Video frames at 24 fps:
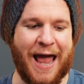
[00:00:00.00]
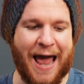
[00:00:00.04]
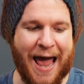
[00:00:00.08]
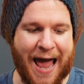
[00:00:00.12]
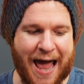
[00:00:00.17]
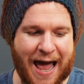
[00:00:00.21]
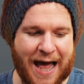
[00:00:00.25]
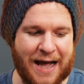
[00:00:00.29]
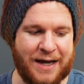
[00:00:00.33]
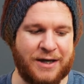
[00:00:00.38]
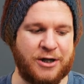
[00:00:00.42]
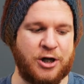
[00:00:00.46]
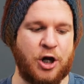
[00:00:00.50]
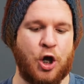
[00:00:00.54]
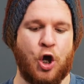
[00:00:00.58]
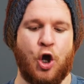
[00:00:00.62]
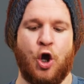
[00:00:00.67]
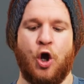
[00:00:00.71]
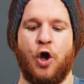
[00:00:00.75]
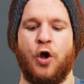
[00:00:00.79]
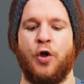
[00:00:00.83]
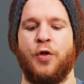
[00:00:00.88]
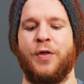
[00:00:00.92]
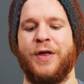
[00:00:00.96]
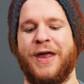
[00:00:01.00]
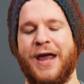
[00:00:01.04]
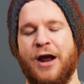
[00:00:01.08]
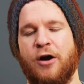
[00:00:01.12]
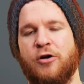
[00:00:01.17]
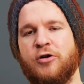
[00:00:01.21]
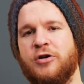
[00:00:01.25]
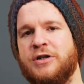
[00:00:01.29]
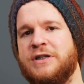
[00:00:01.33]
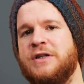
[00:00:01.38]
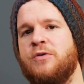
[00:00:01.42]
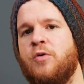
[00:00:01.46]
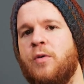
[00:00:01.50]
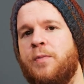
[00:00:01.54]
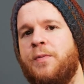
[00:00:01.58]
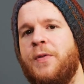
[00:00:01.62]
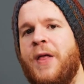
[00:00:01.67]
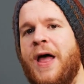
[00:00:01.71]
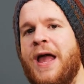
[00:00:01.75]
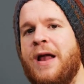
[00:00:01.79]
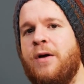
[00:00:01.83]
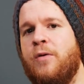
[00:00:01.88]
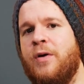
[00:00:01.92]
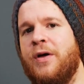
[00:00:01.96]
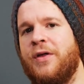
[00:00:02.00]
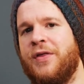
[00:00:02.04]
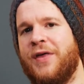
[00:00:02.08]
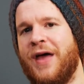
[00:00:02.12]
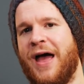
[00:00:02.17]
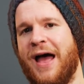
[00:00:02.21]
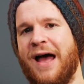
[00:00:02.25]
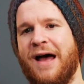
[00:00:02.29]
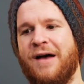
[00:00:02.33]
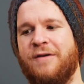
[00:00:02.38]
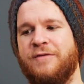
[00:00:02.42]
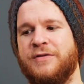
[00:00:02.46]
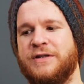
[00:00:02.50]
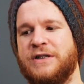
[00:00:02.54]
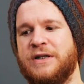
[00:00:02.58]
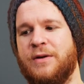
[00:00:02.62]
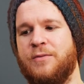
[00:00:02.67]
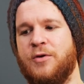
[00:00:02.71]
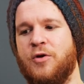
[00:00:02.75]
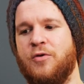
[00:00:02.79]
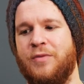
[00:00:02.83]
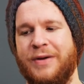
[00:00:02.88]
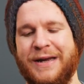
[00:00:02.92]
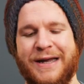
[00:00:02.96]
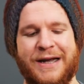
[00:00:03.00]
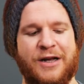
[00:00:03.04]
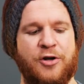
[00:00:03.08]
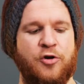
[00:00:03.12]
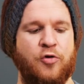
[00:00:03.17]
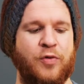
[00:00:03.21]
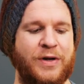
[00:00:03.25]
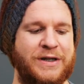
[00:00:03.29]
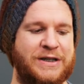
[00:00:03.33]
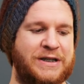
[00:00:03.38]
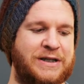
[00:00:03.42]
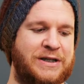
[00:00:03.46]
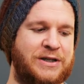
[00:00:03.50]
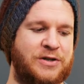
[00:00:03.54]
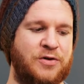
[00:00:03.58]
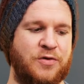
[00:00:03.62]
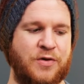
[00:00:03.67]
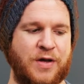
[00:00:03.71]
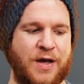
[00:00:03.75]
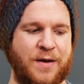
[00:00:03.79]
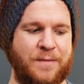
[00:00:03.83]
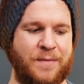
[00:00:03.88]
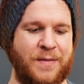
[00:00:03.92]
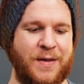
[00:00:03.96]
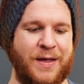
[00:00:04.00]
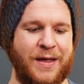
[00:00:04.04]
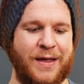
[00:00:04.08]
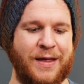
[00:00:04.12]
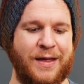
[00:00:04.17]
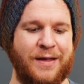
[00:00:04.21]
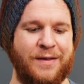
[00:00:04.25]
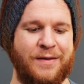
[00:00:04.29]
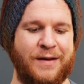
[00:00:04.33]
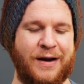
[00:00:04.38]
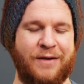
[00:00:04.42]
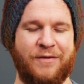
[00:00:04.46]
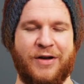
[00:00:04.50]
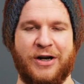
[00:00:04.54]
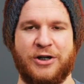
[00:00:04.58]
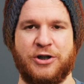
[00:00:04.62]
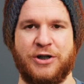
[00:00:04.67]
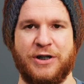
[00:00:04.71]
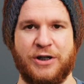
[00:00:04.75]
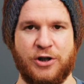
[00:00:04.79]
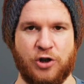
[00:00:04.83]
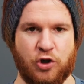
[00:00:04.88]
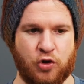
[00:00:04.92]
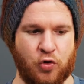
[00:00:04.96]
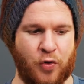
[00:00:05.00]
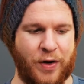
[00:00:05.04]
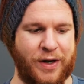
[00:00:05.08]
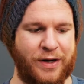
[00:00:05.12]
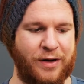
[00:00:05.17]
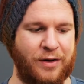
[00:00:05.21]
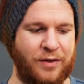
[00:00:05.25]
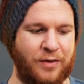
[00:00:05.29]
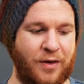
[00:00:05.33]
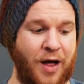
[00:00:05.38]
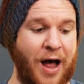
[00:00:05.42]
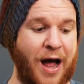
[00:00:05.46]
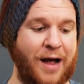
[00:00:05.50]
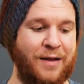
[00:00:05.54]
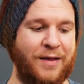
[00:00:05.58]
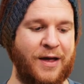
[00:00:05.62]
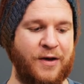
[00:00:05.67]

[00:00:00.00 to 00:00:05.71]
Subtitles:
and the characters that we're playing with have some unique twists to them that I've actually enjoyed a lot.